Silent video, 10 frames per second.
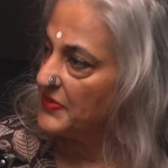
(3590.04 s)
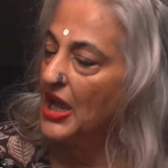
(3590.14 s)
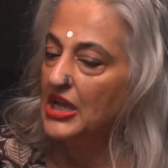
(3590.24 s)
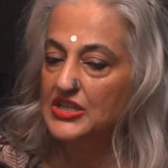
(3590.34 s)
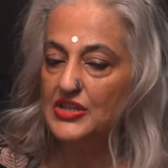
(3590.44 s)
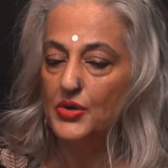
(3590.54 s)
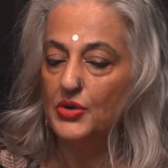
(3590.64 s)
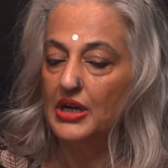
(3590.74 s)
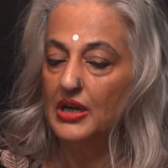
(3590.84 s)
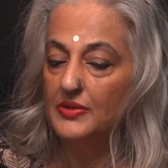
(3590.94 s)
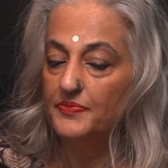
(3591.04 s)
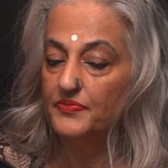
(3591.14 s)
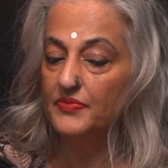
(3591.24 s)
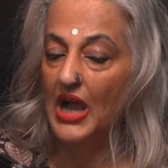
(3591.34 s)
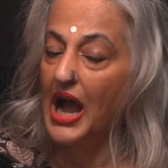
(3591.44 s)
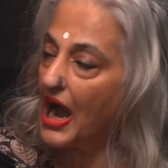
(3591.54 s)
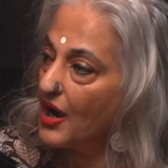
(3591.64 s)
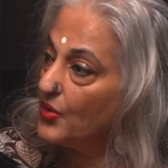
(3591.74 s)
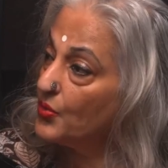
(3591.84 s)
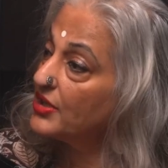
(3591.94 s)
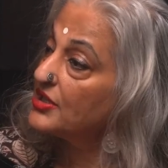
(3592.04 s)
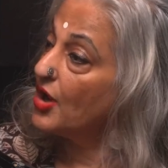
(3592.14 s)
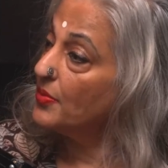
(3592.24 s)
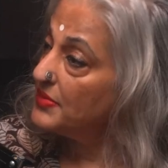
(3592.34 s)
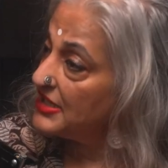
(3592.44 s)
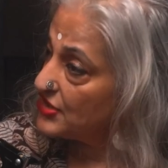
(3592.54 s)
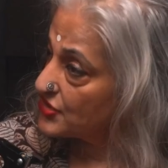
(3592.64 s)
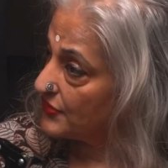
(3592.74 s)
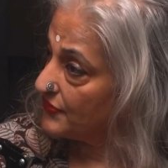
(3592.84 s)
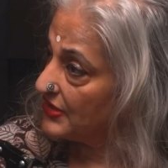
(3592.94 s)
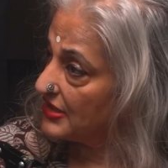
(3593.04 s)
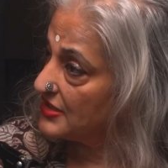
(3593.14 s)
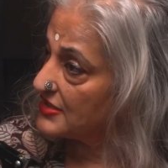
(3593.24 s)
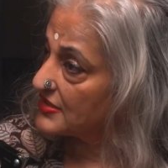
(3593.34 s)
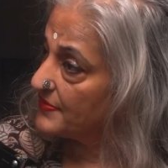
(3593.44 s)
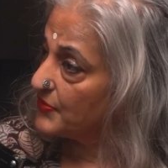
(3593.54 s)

So what combination of fingers,